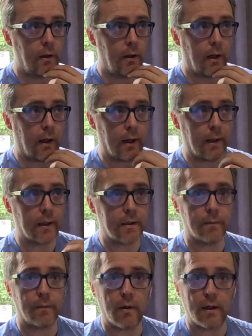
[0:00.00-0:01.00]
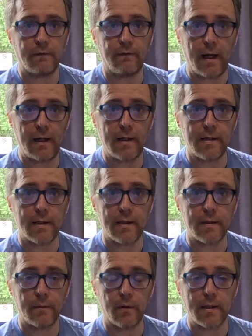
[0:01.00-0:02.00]
and there's some nice valleys, there's
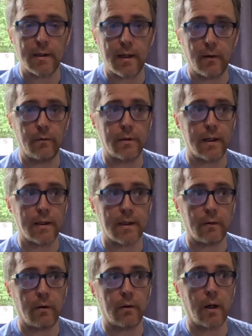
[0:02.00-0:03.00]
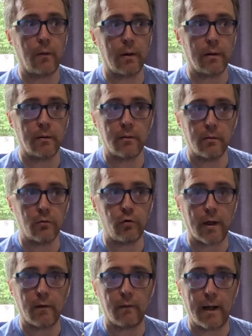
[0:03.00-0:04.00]
some nice hills here, so I'll go and
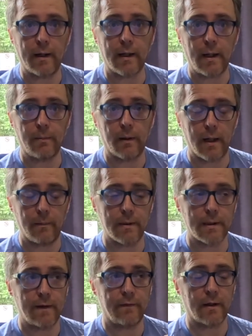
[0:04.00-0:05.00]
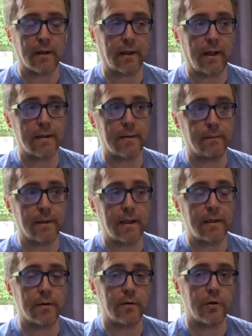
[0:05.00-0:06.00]
trek around a couple of them and see if I can get some
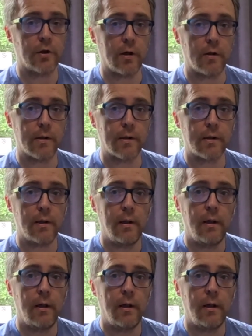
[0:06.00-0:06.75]
decent shots.